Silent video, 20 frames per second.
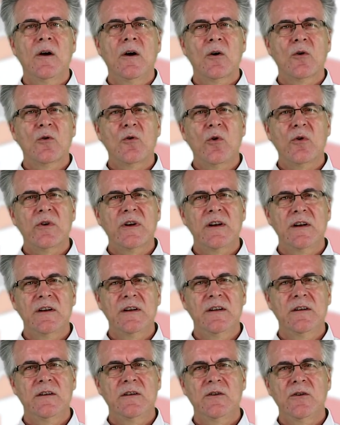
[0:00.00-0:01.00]

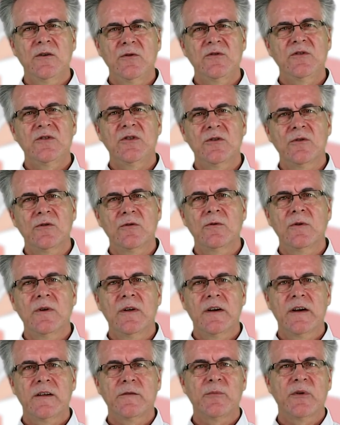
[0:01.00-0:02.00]
Accordingly, you too,
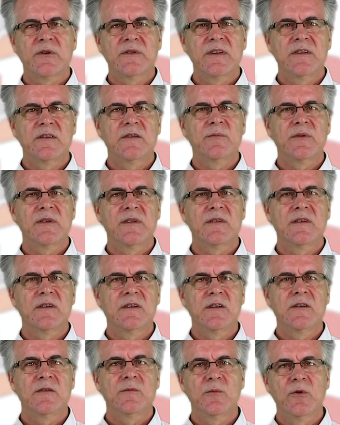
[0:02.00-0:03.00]
as participants in
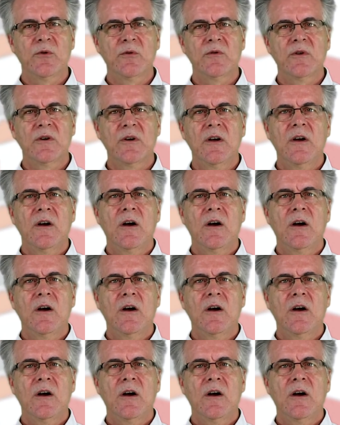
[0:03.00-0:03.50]
this MOOC,